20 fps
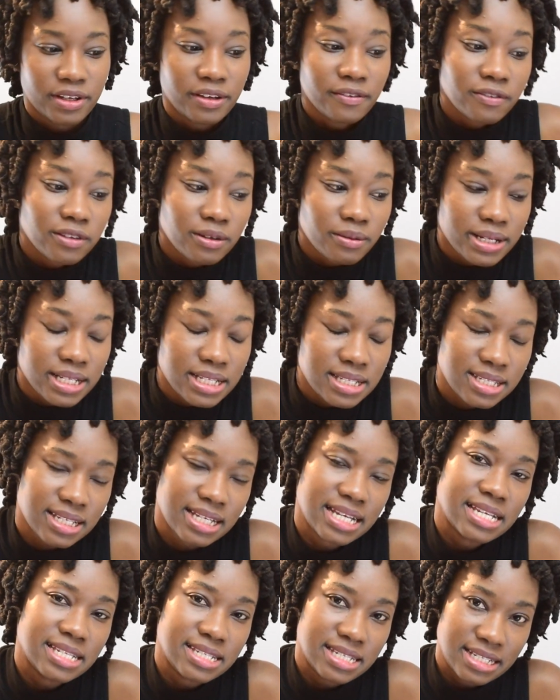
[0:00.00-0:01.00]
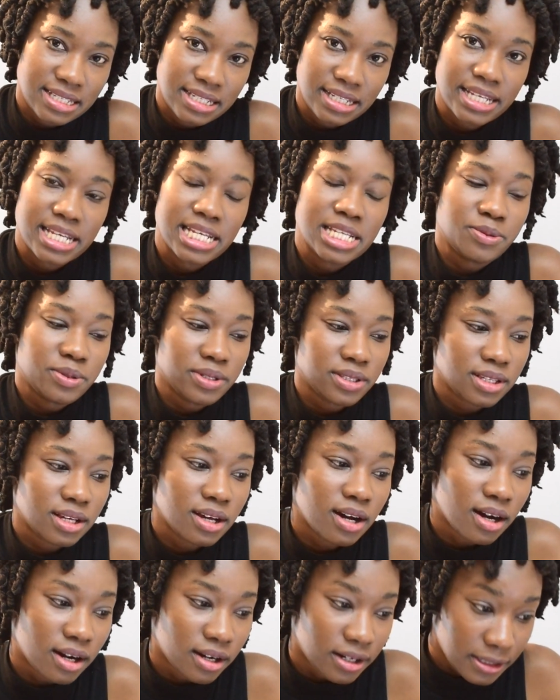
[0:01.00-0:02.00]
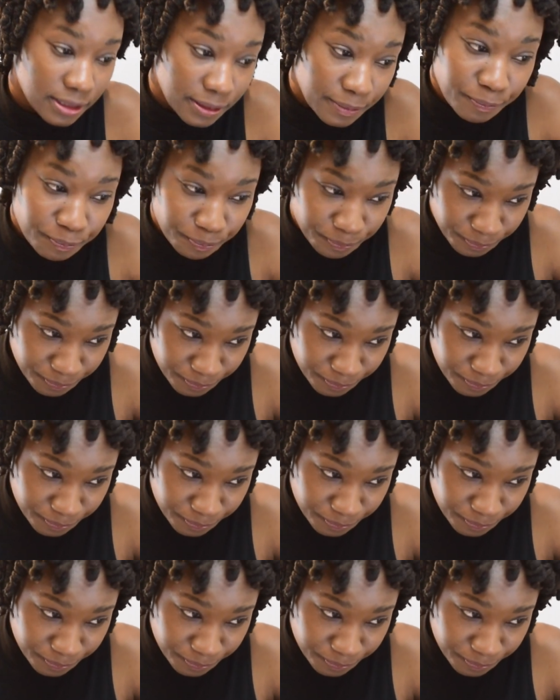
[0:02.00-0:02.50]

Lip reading: influence, as in the case with Carl